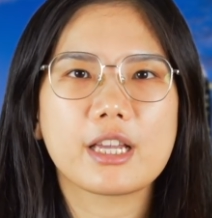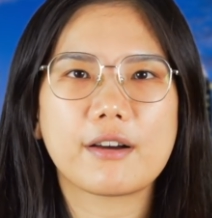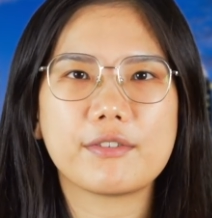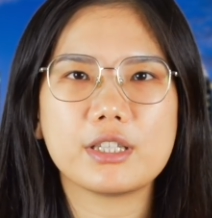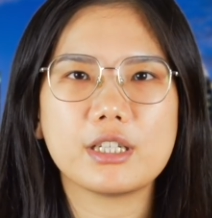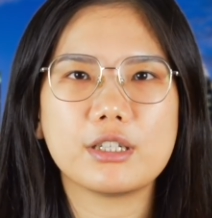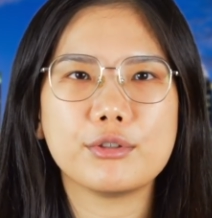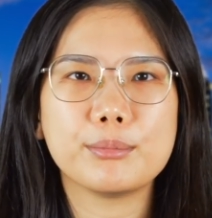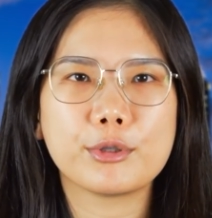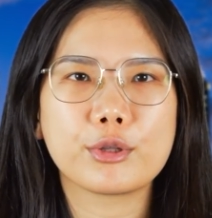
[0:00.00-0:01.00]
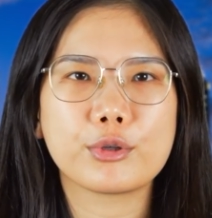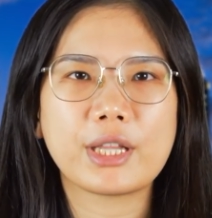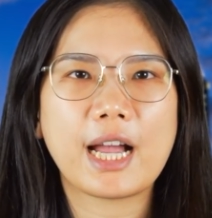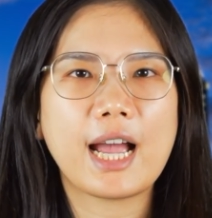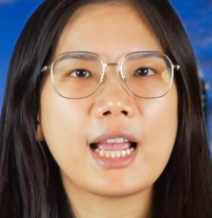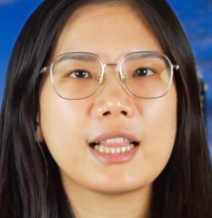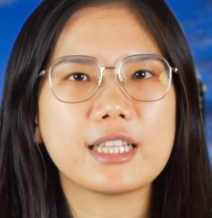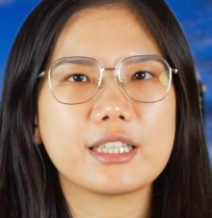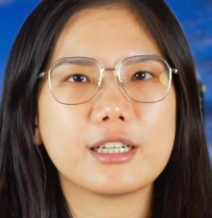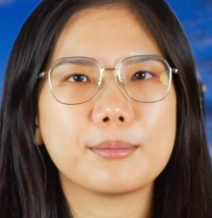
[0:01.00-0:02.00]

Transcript: Governor Rimolona highlighted